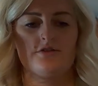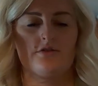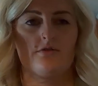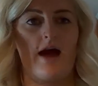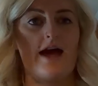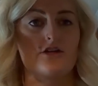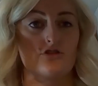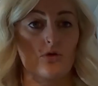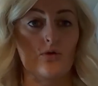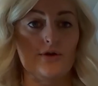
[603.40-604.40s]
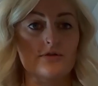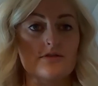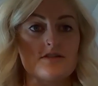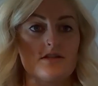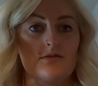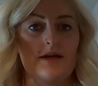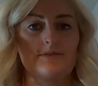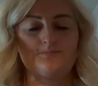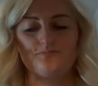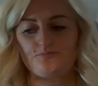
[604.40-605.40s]
to add your oils to
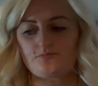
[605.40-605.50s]
it.